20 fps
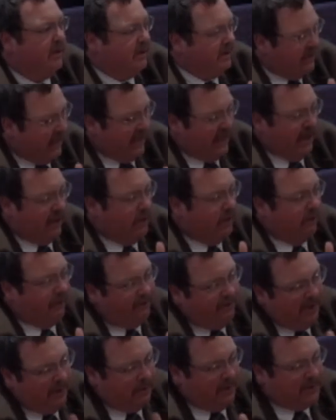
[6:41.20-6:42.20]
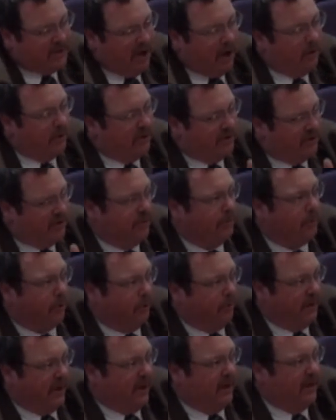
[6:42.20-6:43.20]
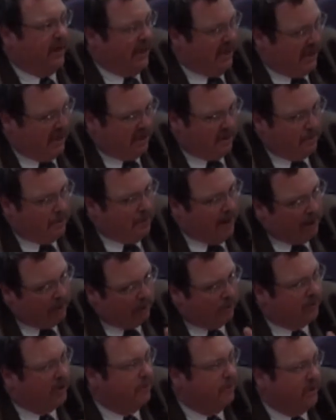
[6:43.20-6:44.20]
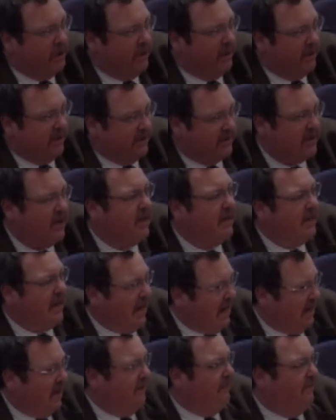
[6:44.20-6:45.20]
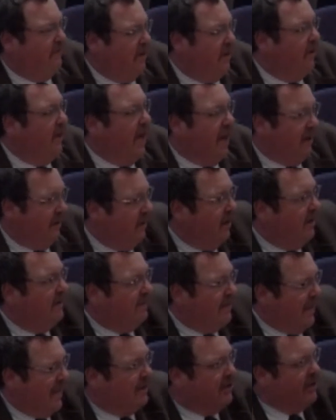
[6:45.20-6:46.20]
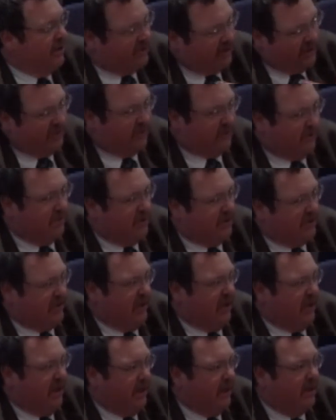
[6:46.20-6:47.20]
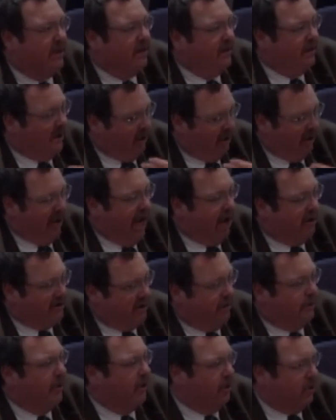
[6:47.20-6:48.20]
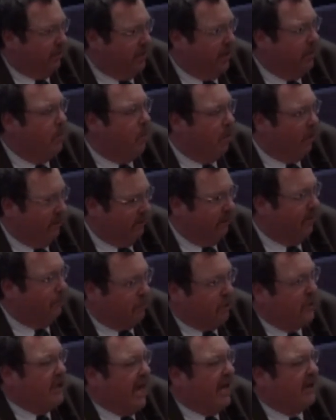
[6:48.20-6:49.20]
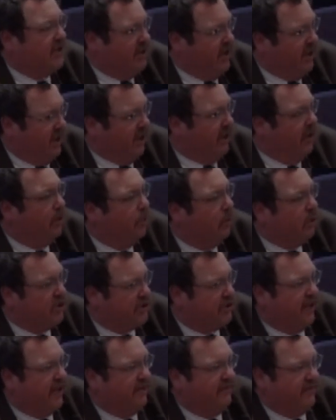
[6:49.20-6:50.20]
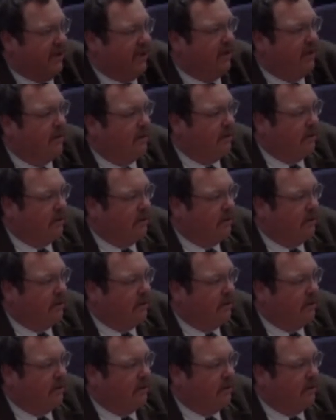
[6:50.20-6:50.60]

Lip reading: They get their families out into suburbia and into bedroom communities, and they feel that that distance from the city allows them a little bit more protection and a little more safety.